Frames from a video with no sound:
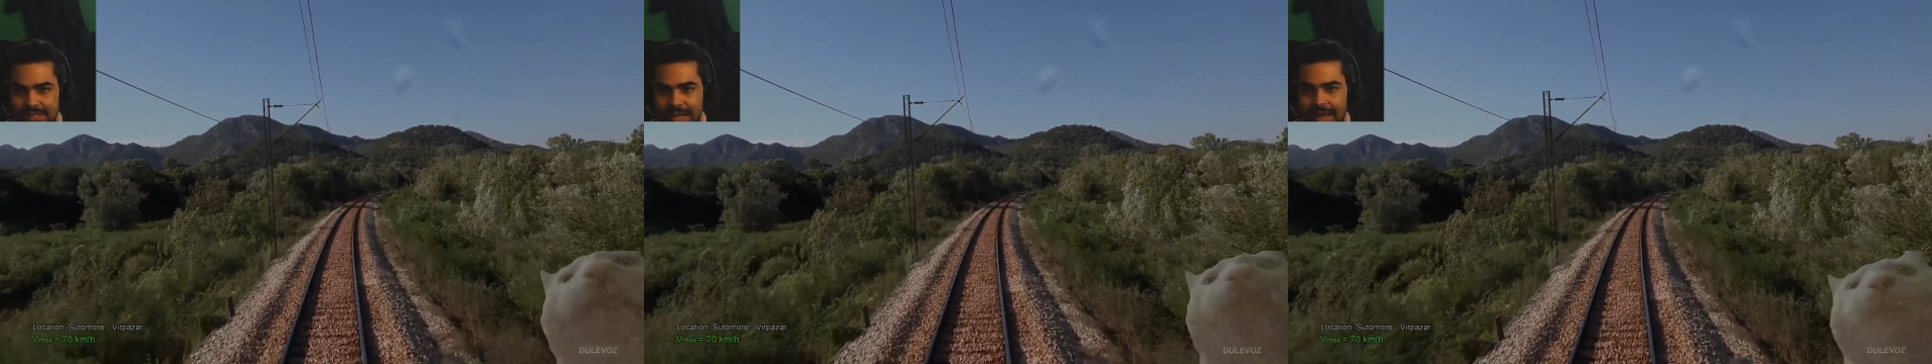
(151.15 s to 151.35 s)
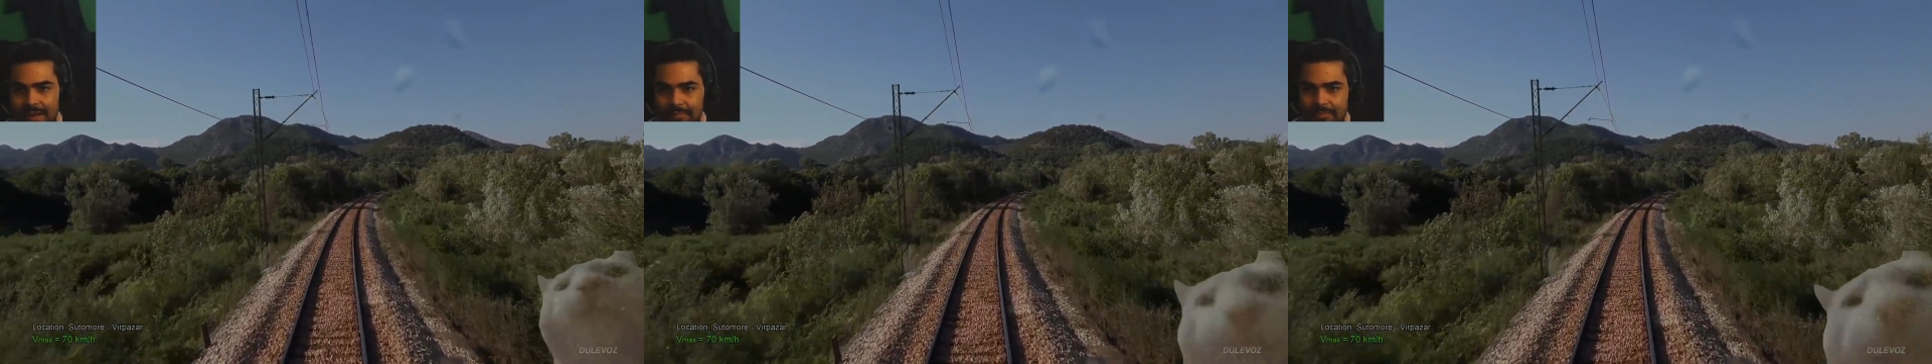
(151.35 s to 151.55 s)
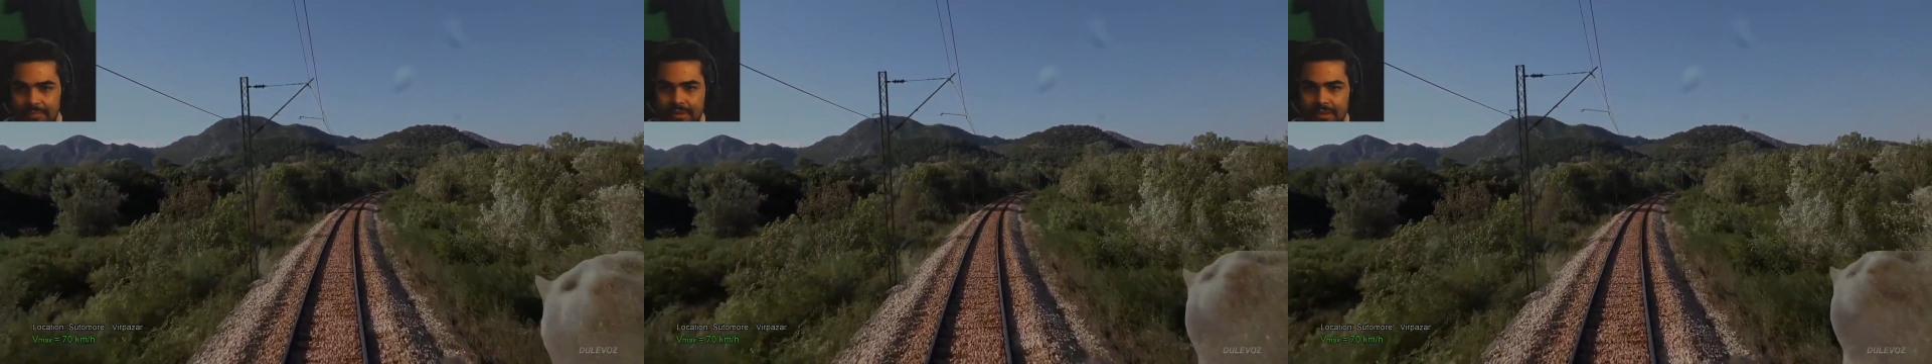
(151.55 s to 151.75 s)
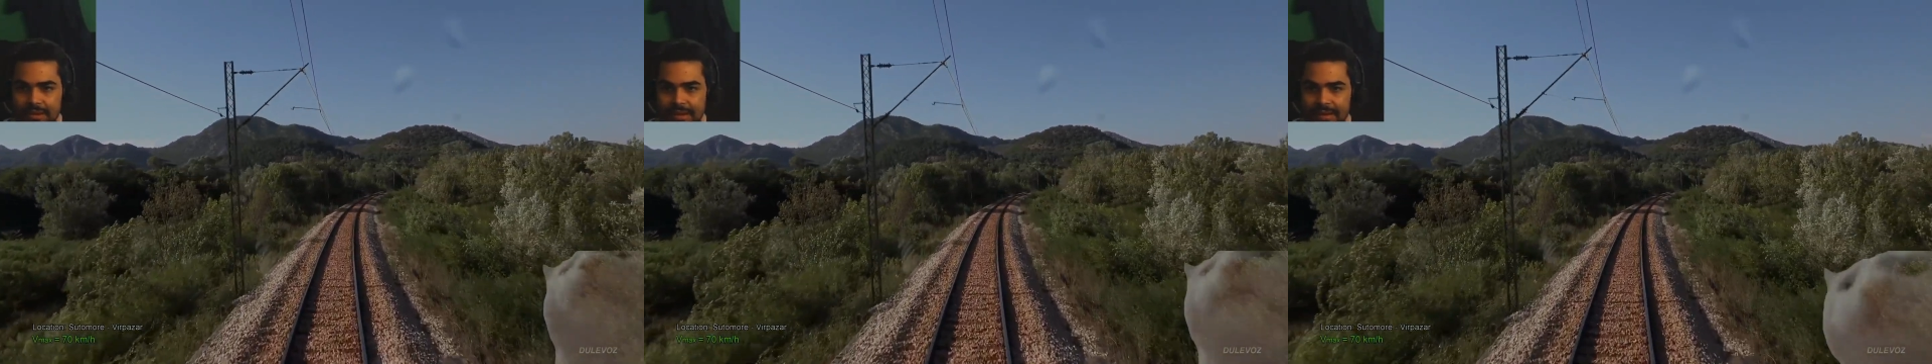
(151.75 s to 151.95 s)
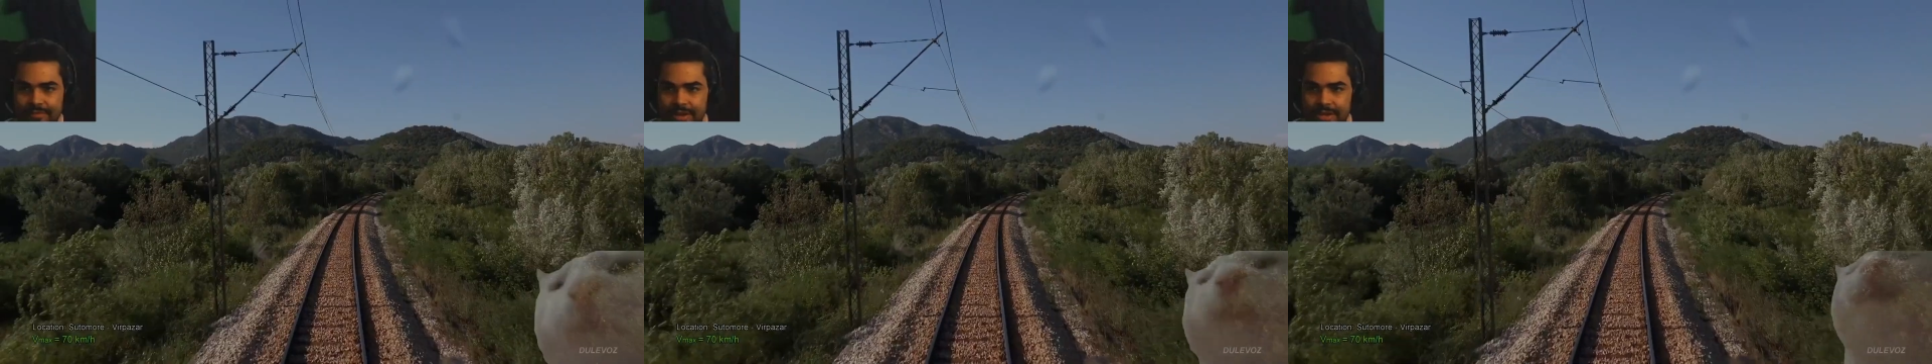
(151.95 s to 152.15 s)
top
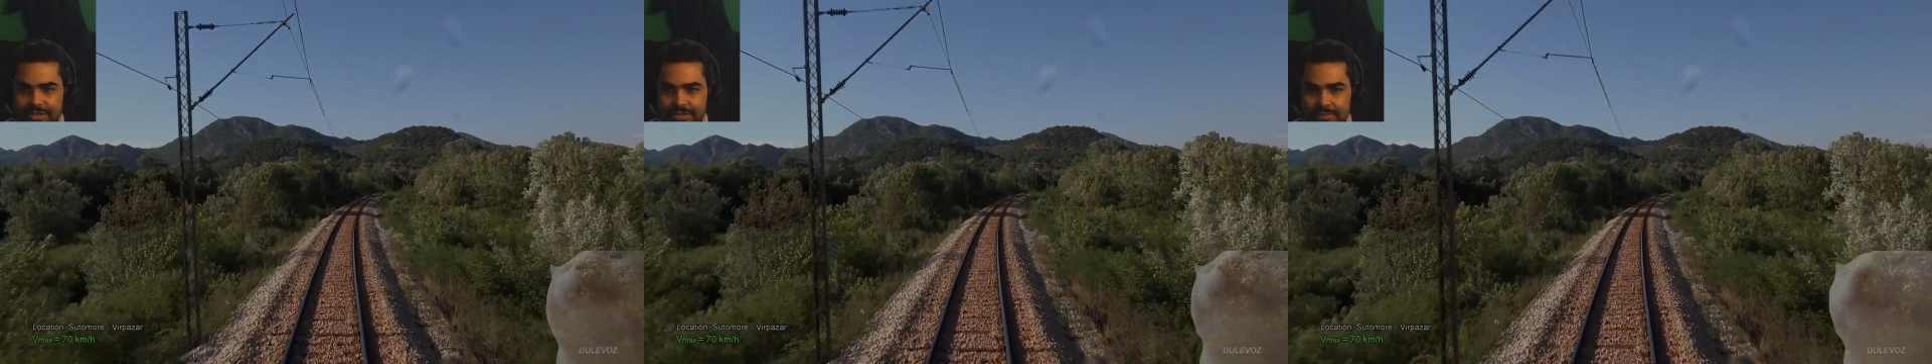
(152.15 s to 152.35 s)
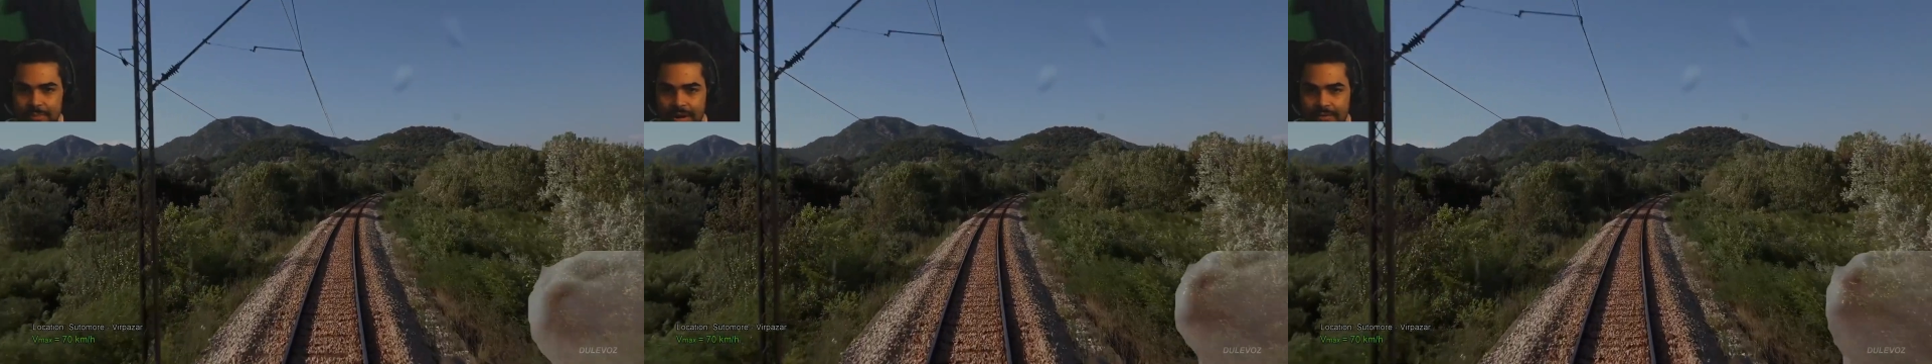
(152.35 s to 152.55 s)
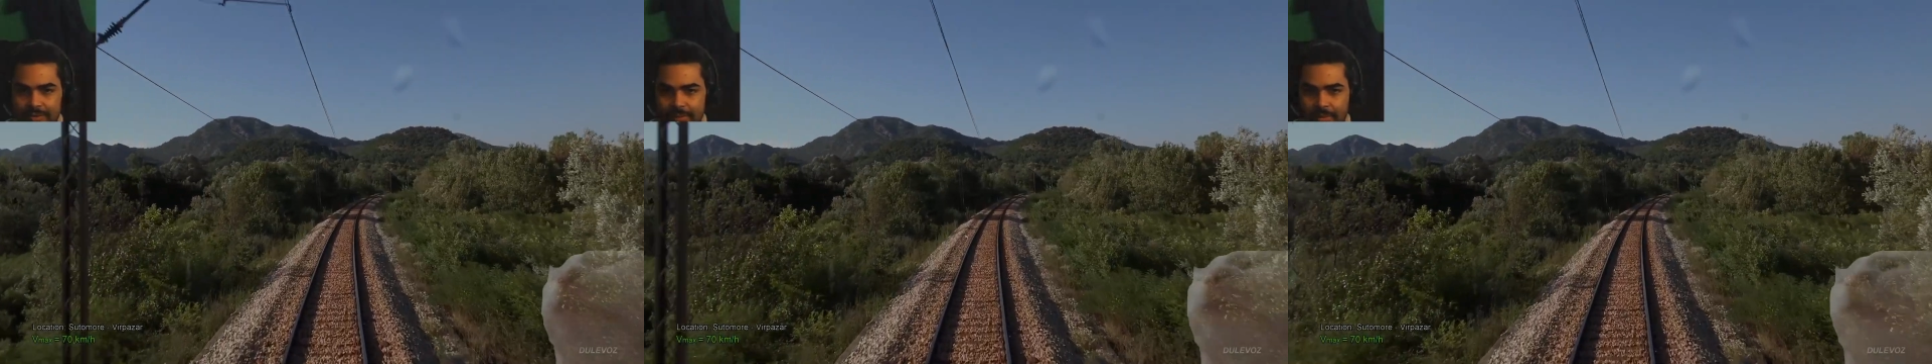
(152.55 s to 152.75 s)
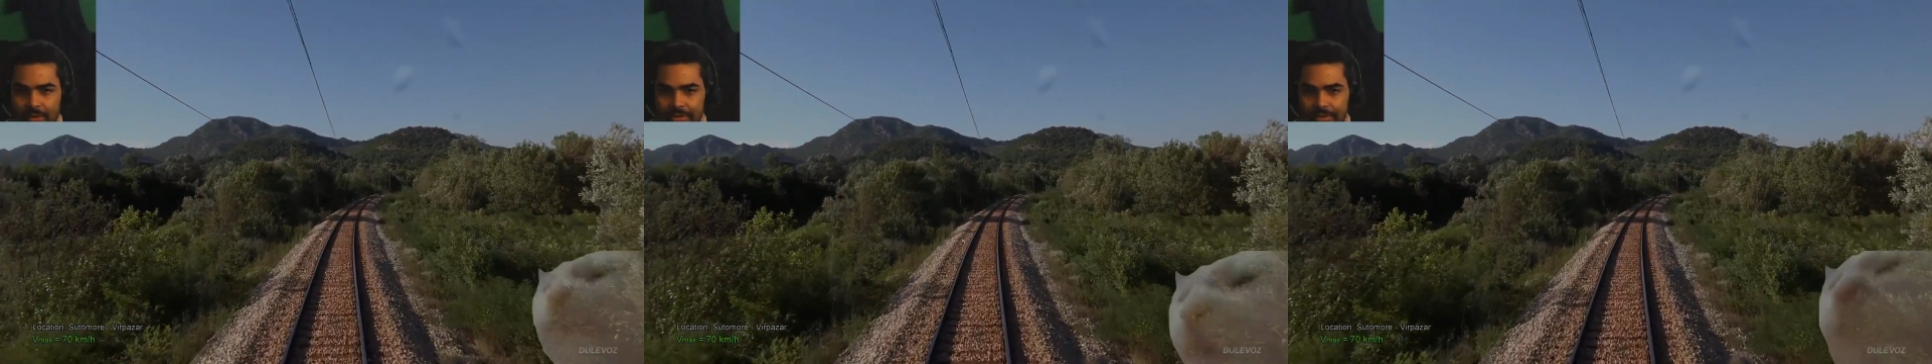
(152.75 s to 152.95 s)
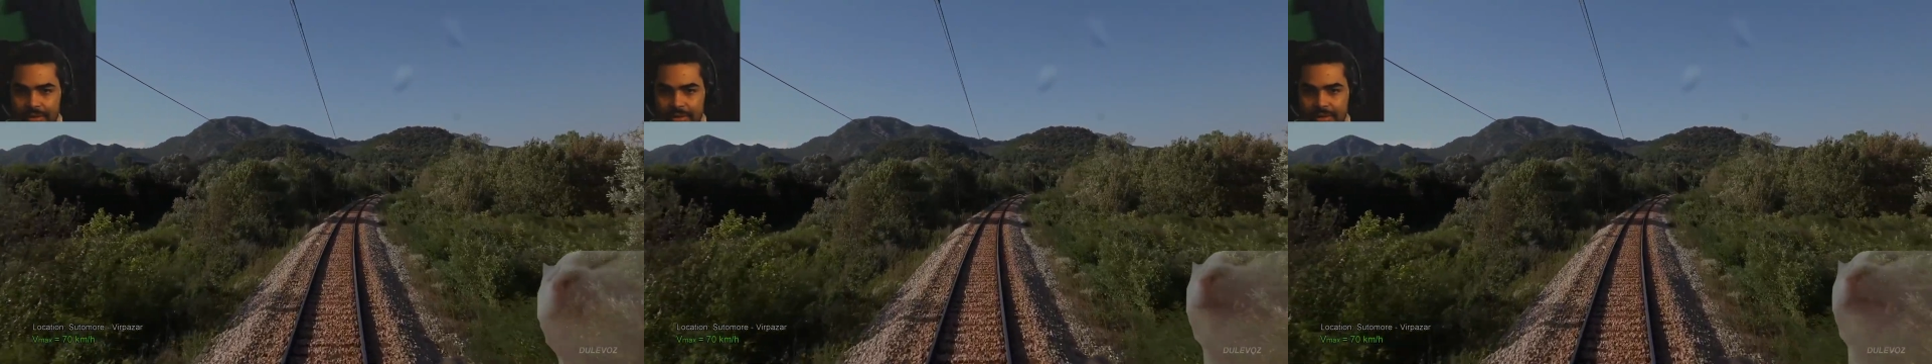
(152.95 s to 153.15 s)
navigation bar for both?